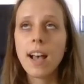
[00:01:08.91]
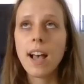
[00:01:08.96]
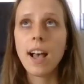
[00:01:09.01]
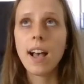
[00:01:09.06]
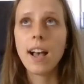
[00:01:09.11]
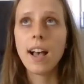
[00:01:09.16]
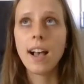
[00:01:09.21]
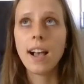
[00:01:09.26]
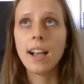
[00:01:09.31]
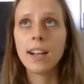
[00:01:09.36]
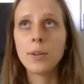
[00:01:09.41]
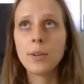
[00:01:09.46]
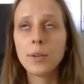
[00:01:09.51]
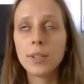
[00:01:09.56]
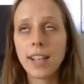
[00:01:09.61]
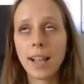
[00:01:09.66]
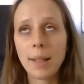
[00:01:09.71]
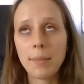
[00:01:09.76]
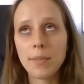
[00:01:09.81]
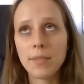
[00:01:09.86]
I know
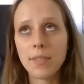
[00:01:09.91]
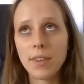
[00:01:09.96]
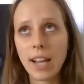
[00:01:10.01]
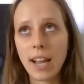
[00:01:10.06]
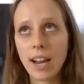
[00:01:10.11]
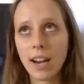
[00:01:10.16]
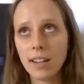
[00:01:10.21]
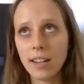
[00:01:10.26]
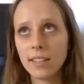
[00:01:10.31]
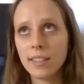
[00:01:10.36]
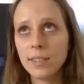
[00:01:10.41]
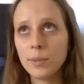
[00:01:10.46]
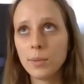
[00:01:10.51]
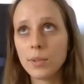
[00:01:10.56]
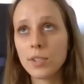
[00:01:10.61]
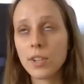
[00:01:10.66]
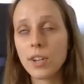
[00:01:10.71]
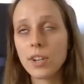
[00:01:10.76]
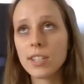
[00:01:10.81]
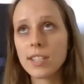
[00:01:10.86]
it can be very hard to
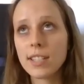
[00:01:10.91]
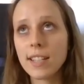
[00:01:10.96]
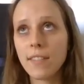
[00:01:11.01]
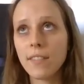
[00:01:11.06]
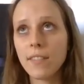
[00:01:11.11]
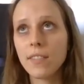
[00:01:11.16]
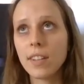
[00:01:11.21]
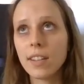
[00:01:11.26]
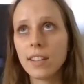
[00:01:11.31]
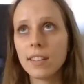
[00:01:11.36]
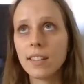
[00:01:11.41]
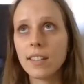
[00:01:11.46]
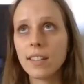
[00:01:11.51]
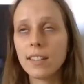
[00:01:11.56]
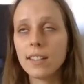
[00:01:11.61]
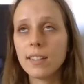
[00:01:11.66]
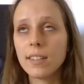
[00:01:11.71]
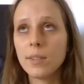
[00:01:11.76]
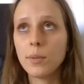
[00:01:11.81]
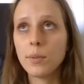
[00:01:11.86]
share something
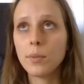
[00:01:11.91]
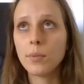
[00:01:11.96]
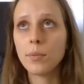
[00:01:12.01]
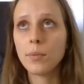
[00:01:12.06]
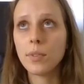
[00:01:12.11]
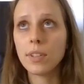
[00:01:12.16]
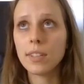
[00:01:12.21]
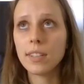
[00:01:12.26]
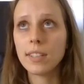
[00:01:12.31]
that you feel